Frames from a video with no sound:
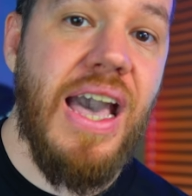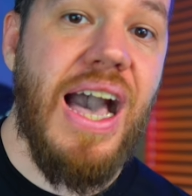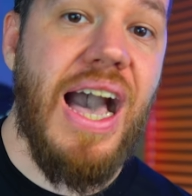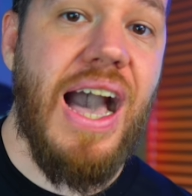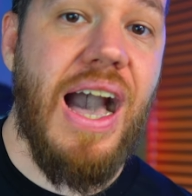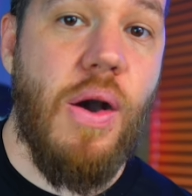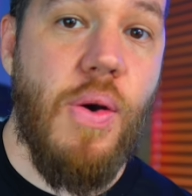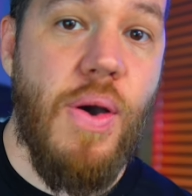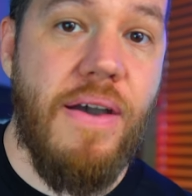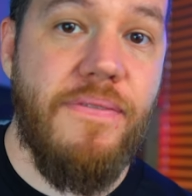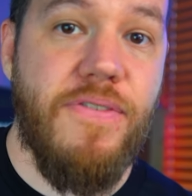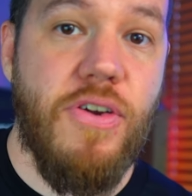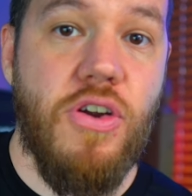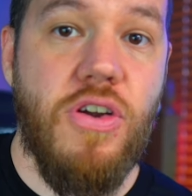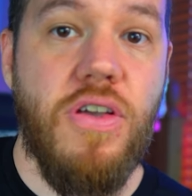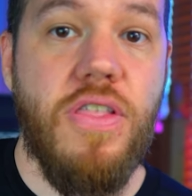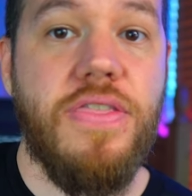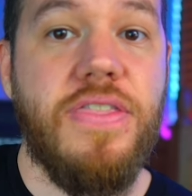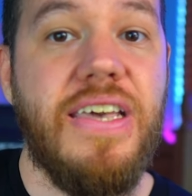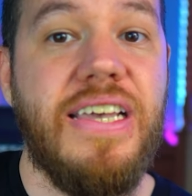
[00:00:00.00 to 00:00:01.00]

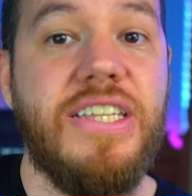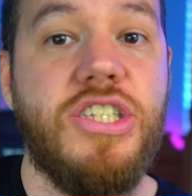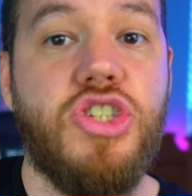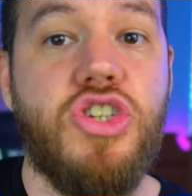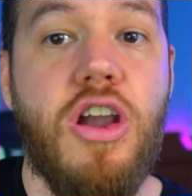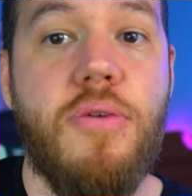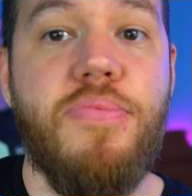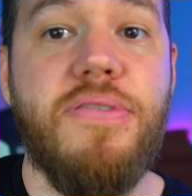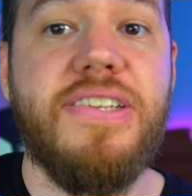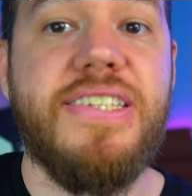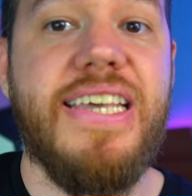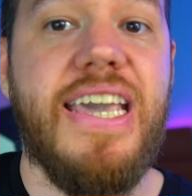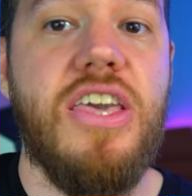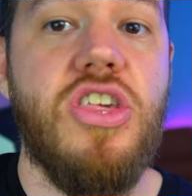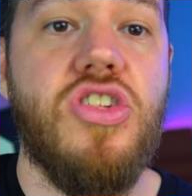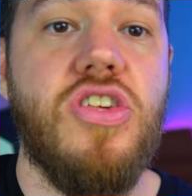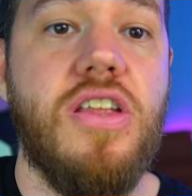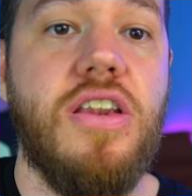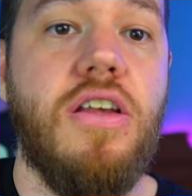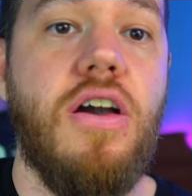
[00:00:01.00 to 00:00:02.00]
However, the
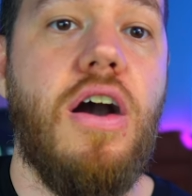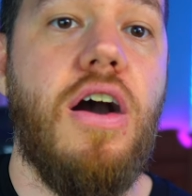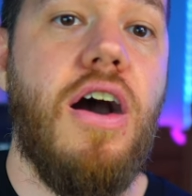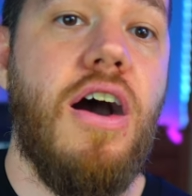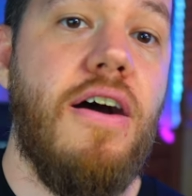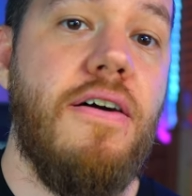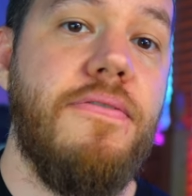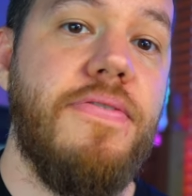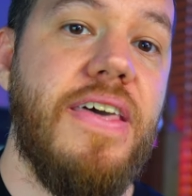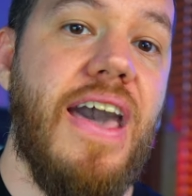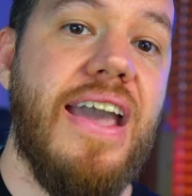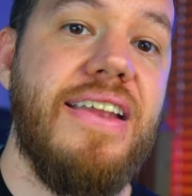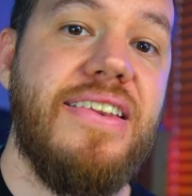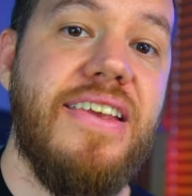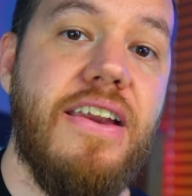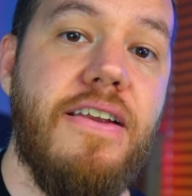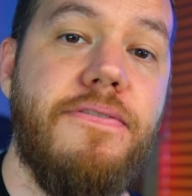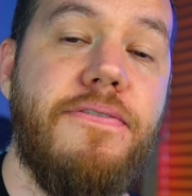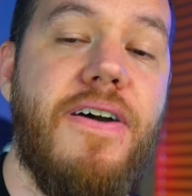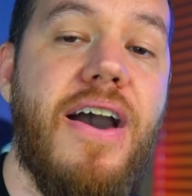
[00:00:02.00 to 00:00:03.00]
interpretation of the
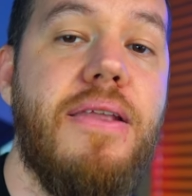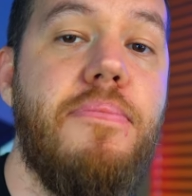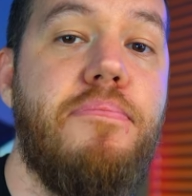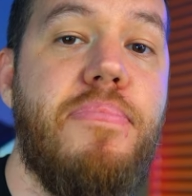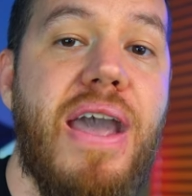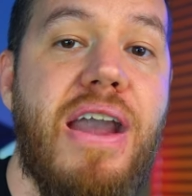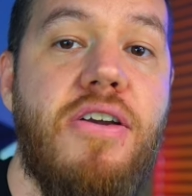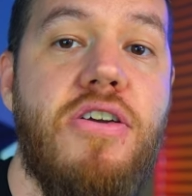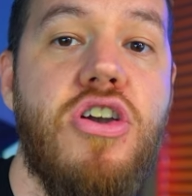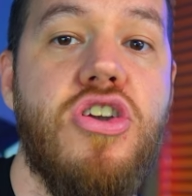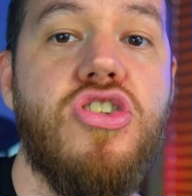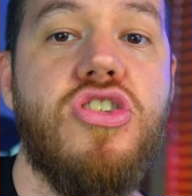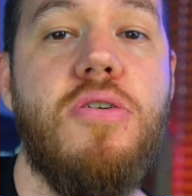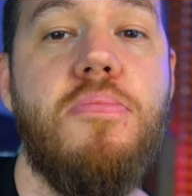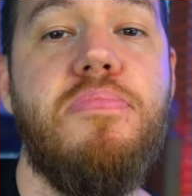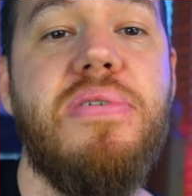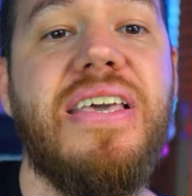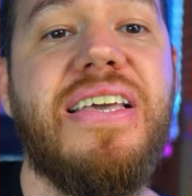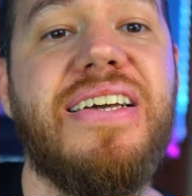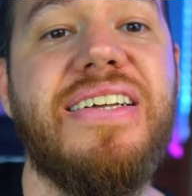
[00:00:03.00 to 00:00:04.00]
identified barriers
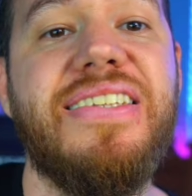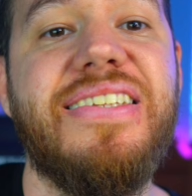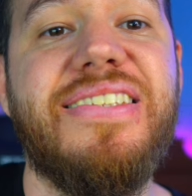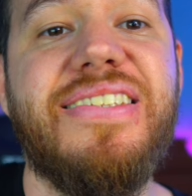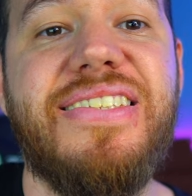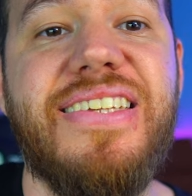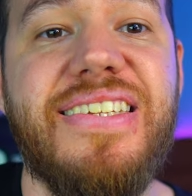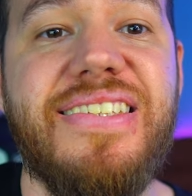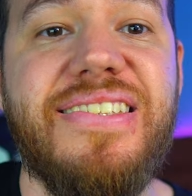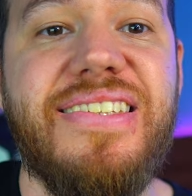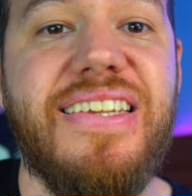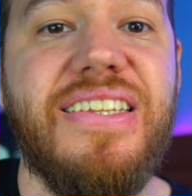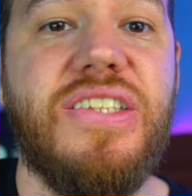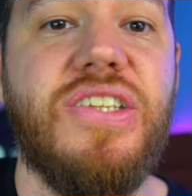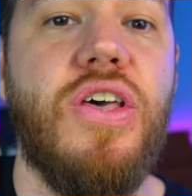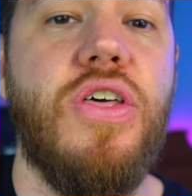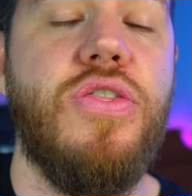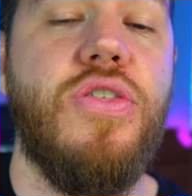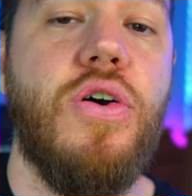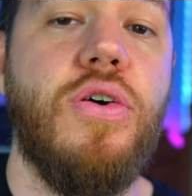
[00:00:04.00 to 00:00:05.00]
should be consistent
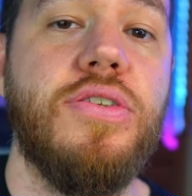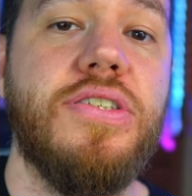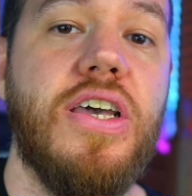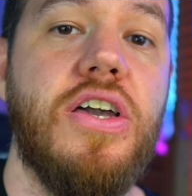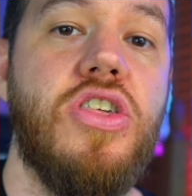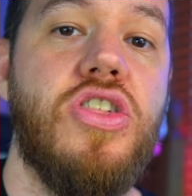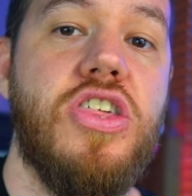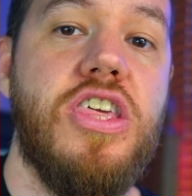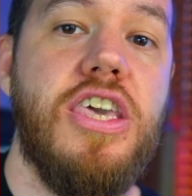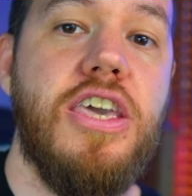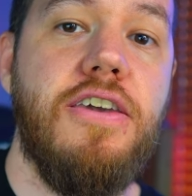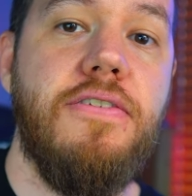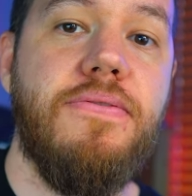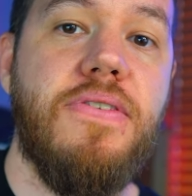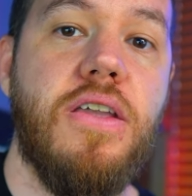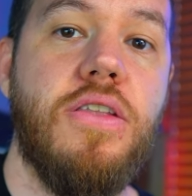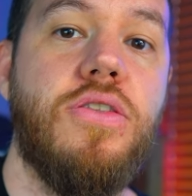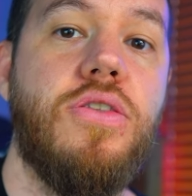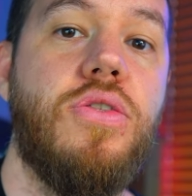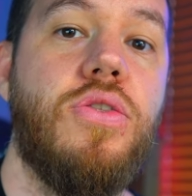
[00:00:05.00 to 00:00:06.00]
to those achieved
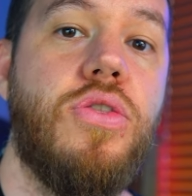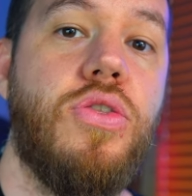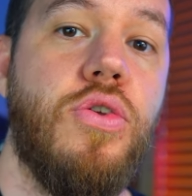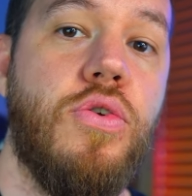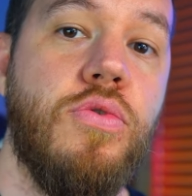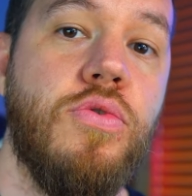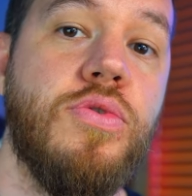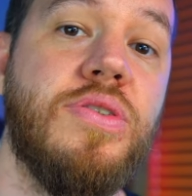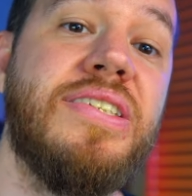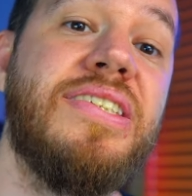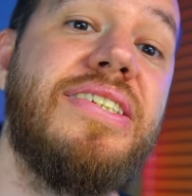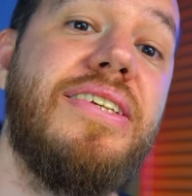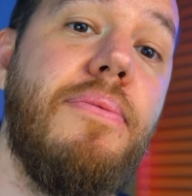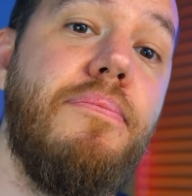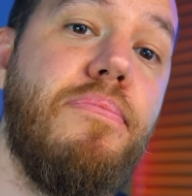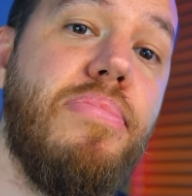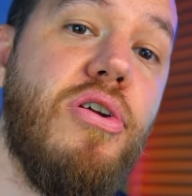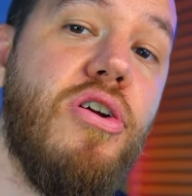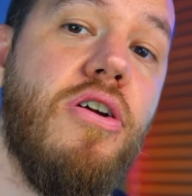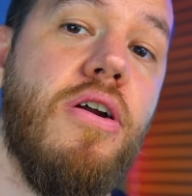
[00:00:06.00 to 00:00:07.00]
through
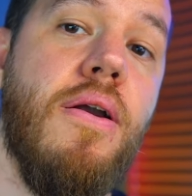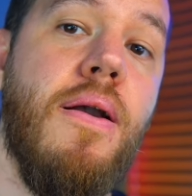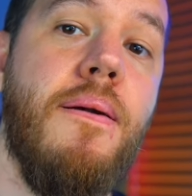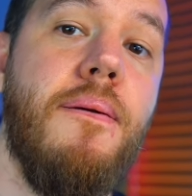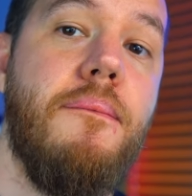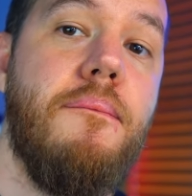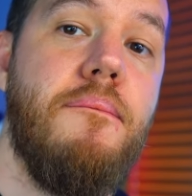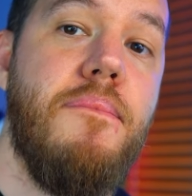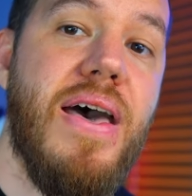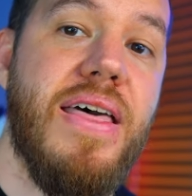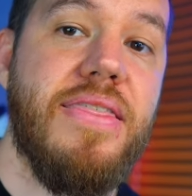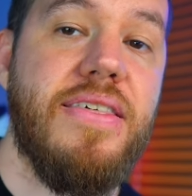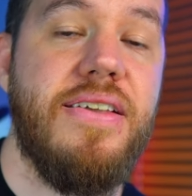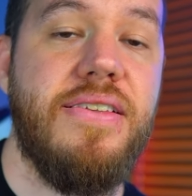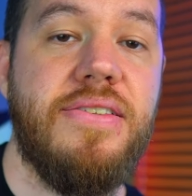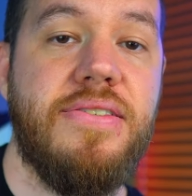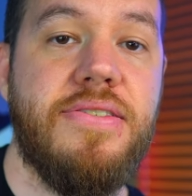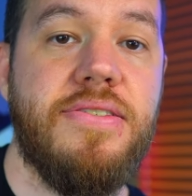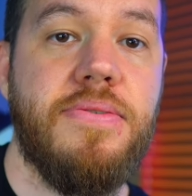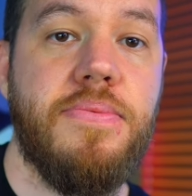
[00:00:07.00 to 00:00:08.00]
simpler
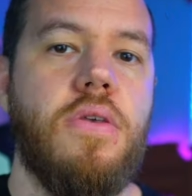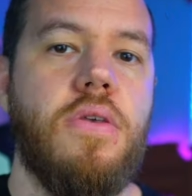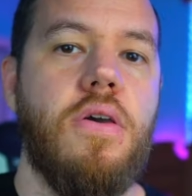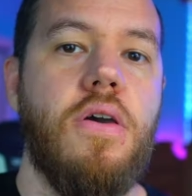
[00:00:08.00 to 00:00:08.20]
methods.